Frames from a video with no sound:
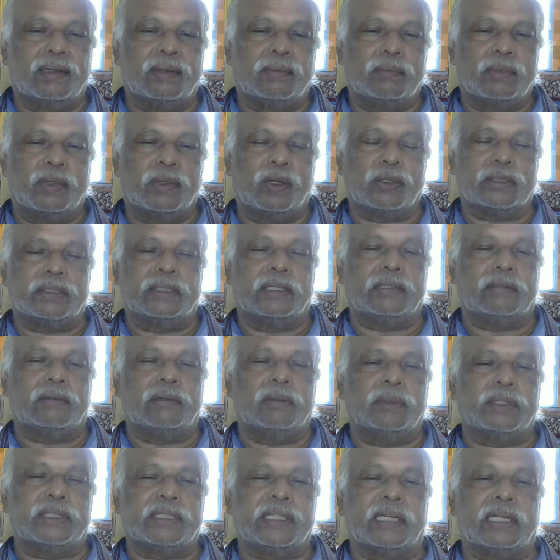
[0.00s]
because there will
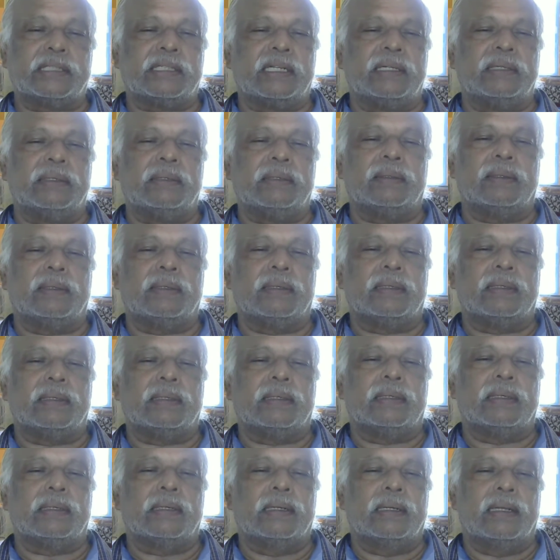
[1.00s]
be certain
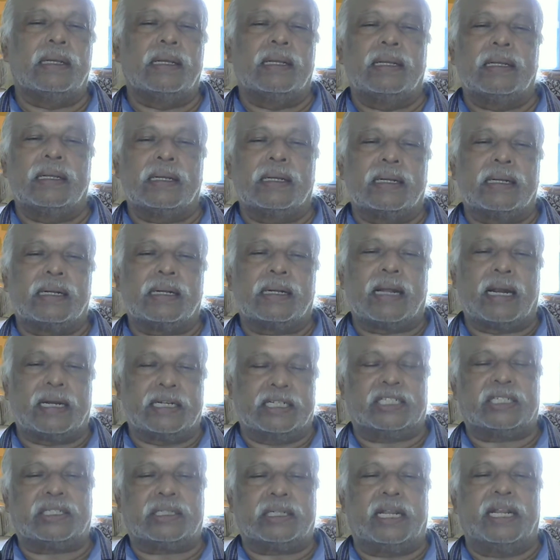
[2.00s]

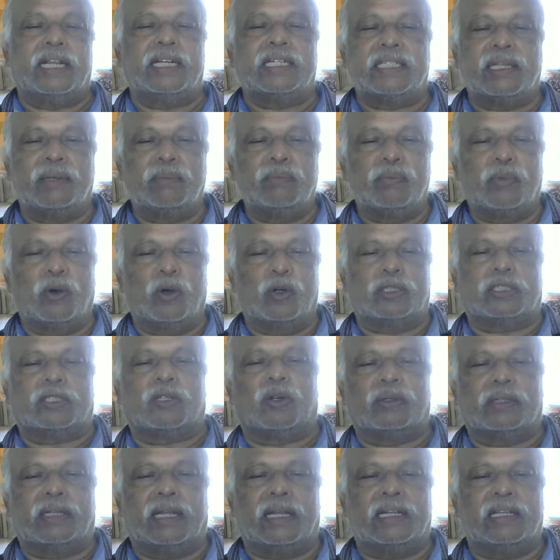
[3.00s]
constraints imposed
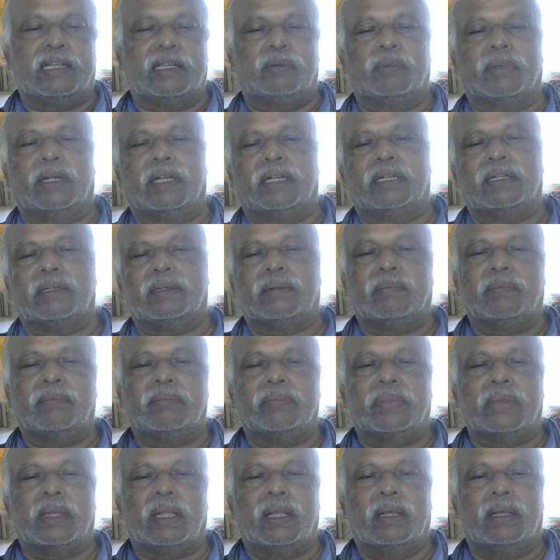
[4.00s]
on the alignment
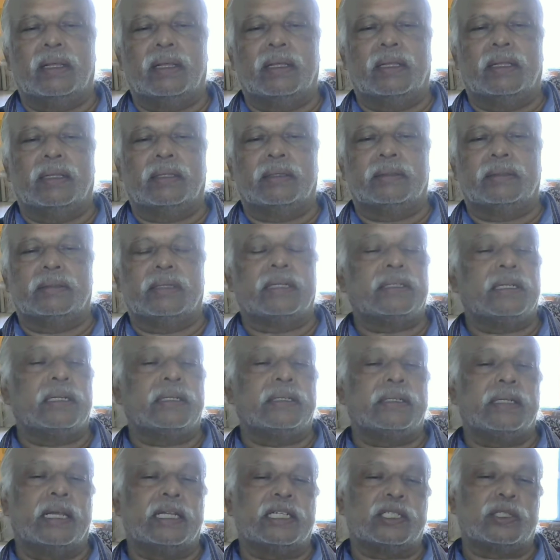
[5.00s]
that it
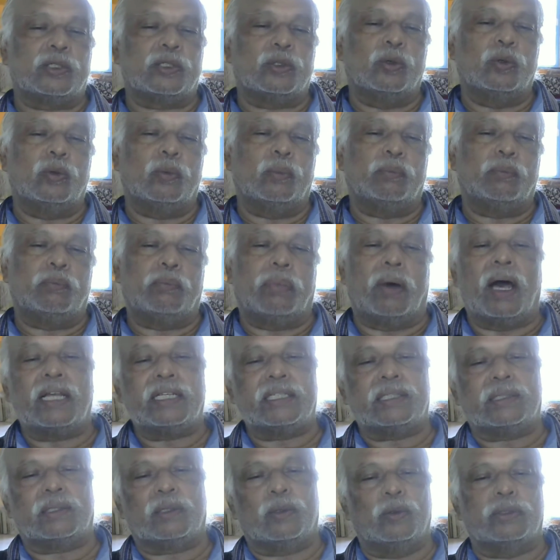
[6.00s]
has to
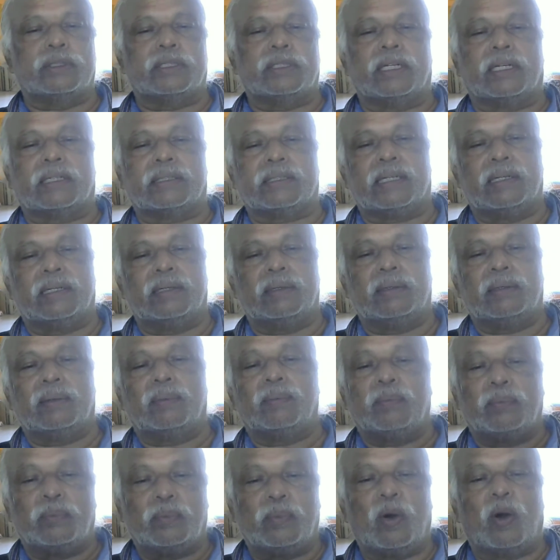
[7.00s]
pass through certain
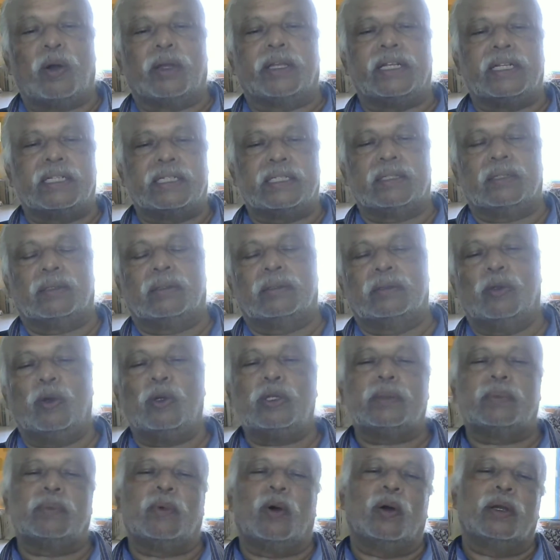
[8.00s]
points. Those
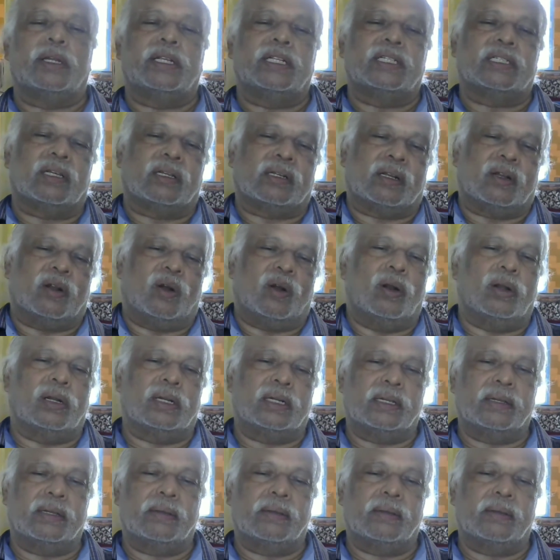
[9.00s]
points are called